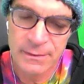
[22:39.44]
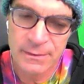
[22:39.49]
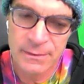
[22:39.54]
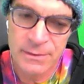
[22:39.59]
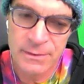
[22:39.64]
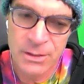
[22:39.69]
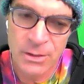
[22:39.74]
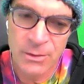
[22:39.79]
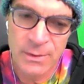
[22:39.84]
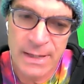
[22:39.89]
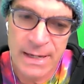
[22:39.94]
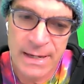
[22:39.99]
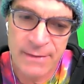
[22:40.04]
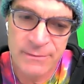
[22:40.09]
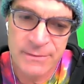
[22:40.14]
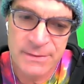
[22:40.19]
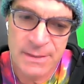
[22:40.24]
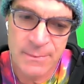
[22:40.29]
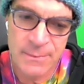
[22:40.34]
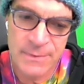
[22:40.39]
don't
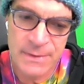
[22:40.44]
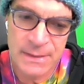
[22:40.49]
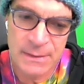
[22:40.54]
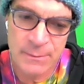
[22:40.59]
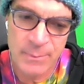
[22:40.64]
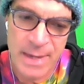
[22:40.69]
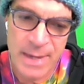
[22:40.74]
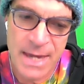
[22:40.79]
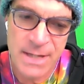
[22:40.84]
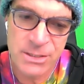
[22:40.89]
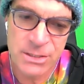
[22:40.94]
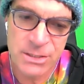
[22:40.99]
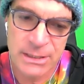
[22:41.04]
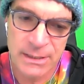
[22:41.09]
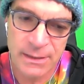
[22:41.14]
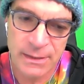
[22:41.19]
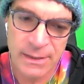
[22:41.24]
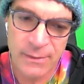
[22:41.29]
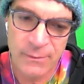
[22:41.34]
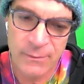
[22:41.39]
have something
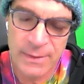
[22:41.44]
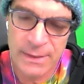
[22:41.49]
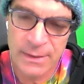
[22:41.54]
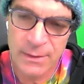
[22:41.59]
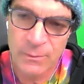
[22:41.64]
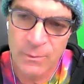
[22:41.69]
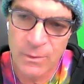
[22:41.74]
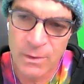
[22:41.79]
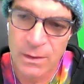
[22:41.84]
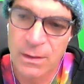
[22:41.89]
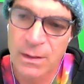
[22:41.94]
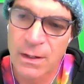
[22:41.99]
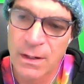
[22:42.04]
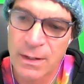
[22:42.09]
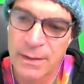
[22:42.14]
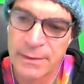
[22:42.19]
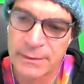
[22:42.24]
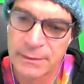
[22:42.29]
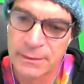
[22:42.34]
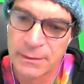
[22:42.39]
passionate that we can work
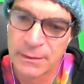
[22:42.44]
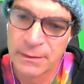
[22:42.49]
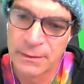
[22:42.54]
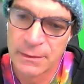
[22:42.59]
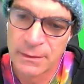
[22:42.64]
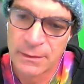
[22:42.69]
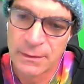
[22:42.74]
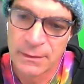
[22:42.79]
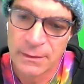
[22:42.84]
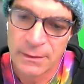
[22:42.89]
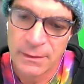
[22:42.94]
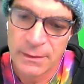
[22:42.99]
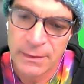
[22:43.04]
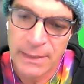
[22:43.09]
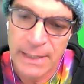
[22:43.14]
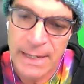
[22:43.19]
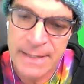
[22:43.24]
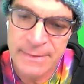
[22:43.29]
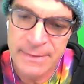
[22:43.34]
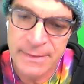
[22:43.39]
on,
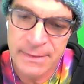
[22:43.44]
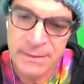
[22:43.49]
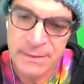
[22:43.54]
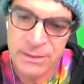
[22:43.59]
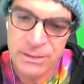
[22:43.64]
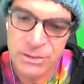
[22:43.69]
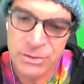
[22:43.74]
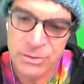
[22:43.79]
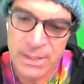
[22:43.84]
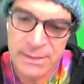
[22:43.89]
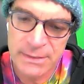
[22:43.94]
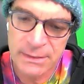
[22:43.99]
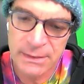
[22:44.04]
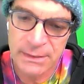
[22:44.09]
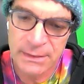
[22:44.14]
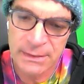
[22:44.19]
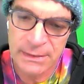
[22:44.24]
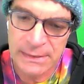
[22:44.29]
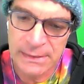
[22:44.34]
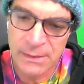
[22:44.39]
I think the stress
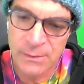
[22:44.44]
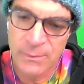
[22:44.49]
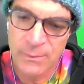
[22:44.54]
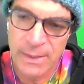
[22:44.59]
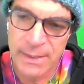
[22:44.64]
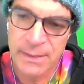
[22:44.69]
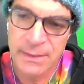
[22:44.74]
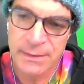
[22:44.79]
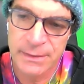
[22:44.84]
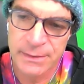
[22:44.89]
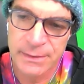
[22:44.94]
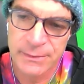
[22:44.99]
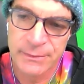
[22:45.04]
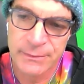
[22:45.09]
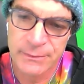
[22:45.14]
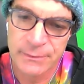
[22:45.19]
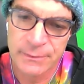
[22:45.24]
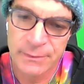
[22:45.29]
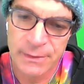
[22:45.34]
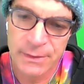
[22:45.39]
can eat away at
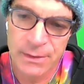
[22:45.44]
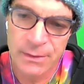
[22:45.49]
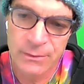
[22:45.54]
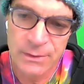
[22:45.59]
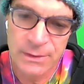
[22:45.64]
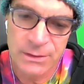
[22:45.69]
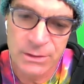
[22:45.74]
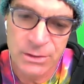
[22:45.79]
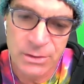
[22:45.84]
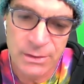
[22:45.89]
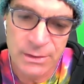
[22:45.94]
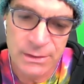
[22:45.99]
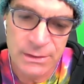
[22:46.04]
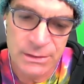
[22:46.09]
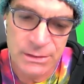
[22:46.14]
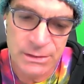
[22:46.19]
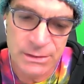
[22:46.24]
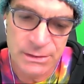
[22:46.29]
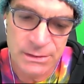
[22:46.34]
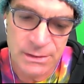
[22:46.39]
you. You can
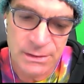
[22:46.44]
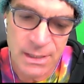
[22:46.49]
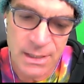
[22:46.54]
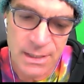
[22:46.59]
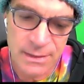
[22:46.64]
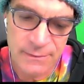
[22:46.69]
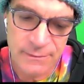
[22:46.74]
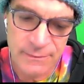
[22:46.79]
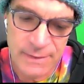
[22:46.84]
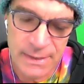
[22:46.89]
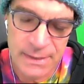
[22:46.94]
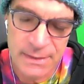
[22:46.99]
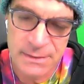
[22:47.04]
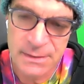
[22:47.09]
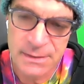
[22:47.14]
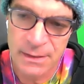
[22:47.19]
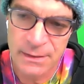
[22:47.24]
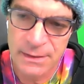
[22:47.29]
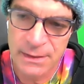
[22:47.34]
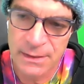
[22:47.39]
just kind of get
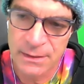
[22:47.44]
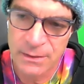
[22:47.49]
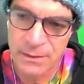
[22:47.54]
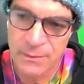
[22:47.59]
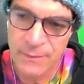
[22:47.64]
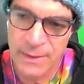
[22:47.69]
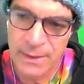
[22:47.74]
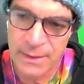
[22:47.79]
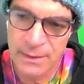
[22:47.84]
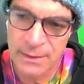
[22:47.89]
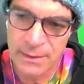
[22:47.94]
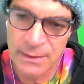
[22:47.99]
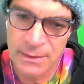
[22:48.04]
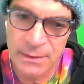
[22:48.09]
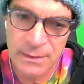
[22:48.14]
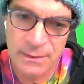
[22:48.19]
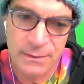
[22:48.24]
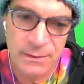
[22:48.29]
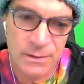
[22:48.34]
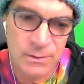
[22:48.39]
sucked into it,
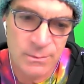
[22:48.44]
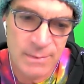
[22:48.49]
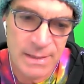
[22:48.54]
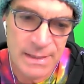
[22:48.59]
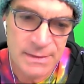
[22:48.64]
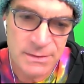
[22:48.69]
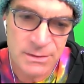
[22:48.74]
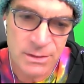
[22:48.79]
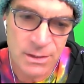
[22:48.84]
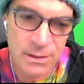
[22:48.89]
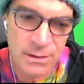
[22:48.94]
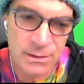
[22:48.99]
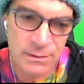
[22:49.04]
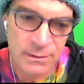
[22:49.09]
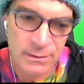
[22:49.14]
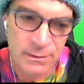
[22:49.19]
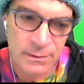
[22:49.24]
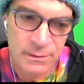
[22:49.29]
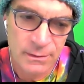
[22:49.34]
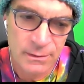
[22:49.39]
and you may start
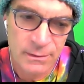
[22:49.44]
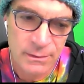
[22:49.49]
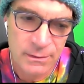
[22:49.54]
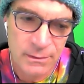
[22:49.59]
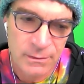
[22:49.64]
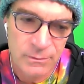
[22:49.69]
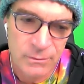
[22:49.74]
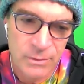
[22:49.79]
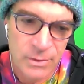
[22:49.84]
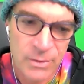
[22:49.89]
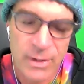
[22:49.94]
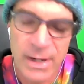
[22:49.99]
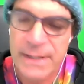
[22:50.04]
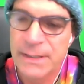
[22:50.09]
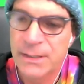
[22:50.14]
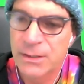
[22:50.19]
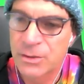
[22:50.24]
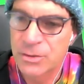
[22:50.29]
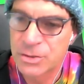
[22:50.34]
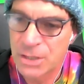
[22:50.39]

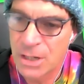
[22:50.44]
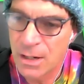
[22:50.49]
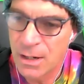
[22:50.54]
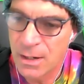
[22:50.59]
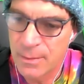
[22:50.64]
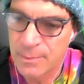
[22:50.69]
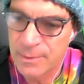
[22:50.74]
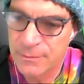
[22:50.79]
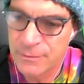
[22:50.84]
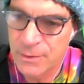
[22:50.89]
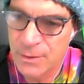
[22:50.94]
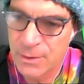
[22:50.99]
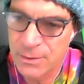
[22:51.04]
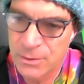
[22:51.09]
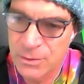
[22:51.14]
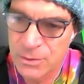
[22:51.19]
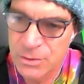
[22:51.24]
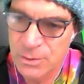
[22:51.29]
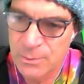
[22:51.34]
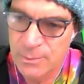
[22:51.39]
regretting your job if you're
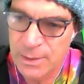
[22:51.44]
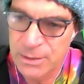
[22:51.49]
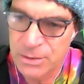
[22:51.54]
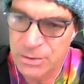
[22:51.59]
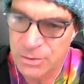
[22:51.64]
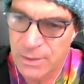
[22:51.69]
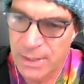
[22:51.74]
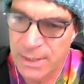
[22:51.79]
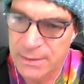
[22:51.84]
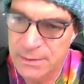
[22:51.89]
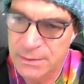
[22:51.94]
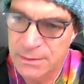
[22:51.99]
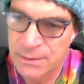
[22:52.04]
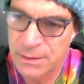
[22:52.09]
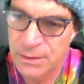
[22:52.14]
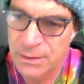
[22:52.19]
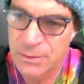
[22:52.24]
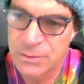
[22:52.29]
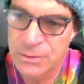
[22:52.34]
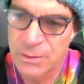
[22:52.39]
under too much stress.
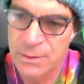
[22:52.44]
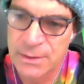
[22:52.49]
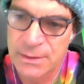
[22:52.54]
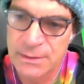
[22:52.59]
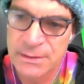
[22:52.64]
So